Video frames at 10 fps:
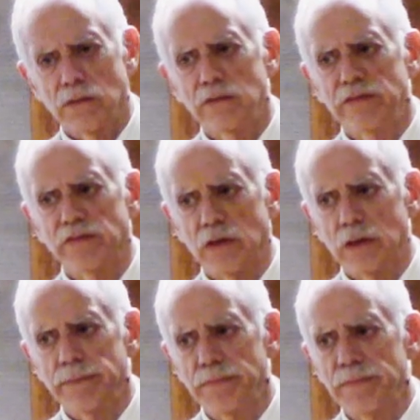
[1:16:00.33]
River.
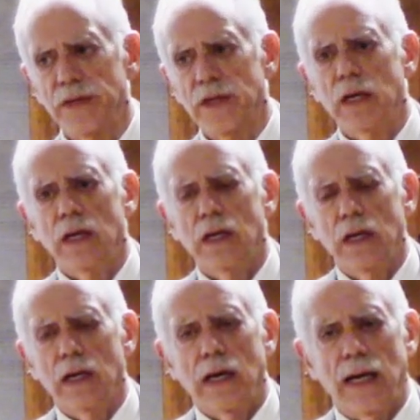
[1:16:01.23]

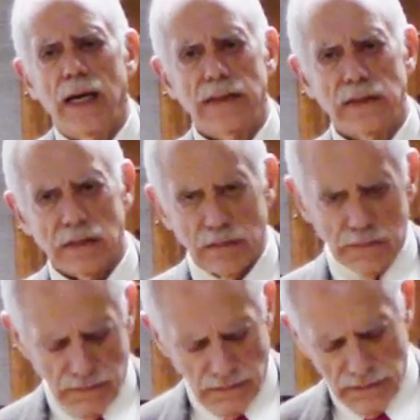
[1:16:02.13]
And
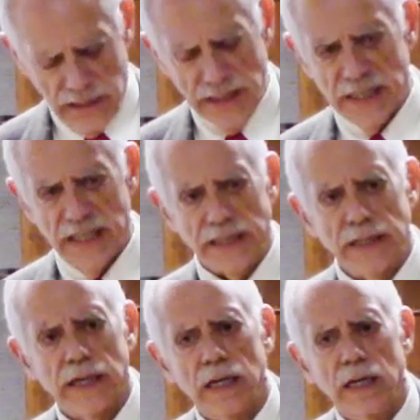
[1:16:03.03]
he
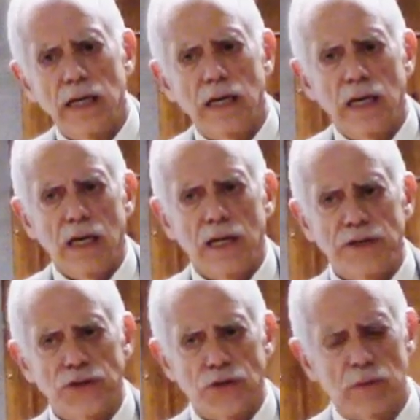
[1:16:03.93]
did. And
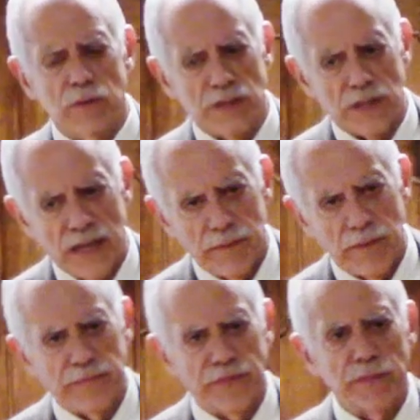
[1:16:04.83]
the Germans came
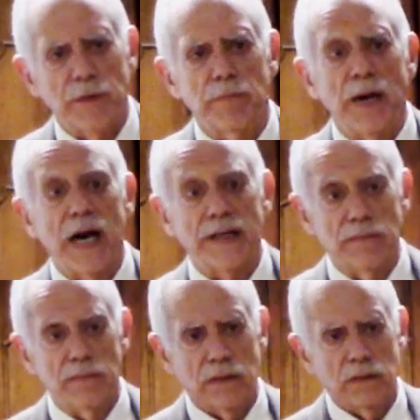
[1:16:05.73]
up from the
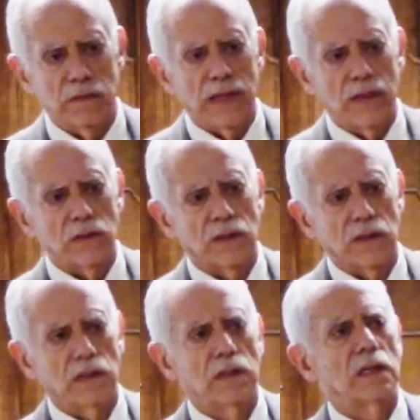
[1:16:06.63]
bottom around
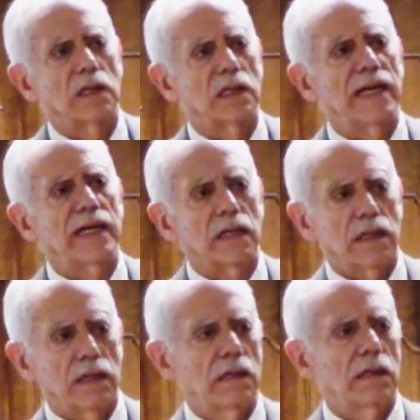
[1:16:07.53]
Lake
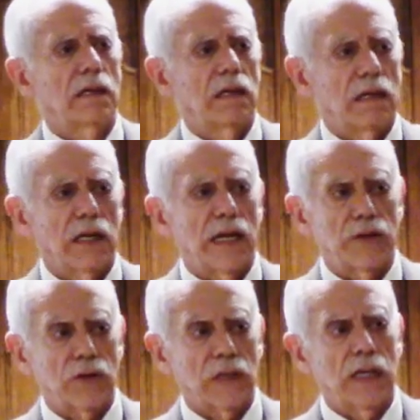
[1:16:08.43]

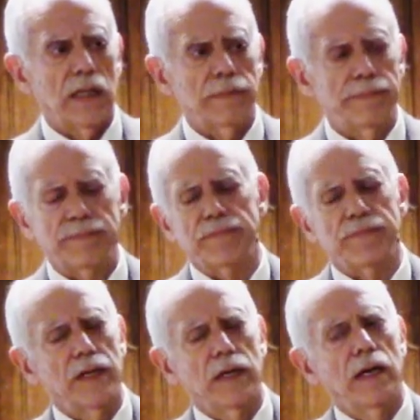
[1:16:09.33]
Ladoga.
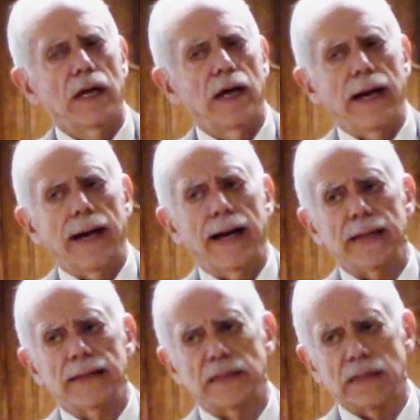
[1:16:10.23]

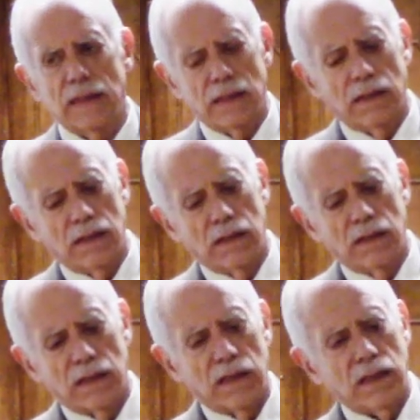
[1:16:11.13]
And
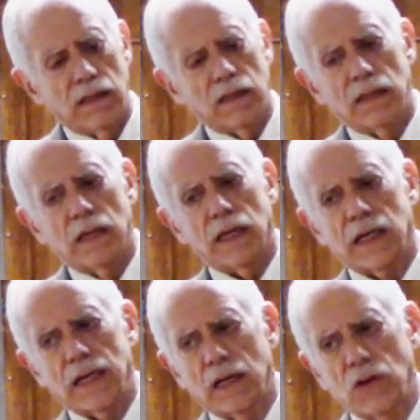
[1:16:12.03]
a
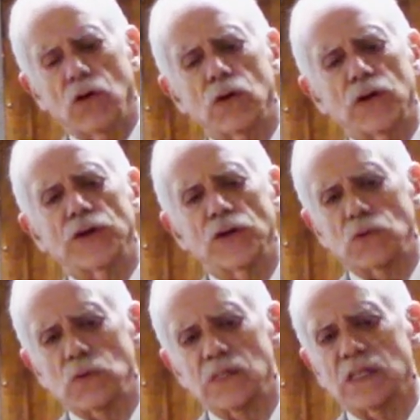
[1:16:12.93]
corridor
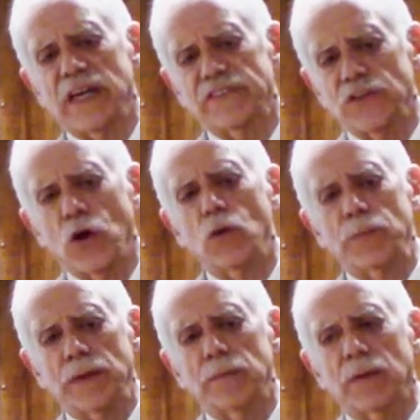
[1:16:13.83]
was left
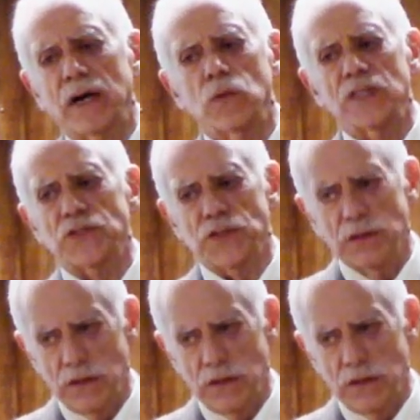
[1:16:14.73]
open by which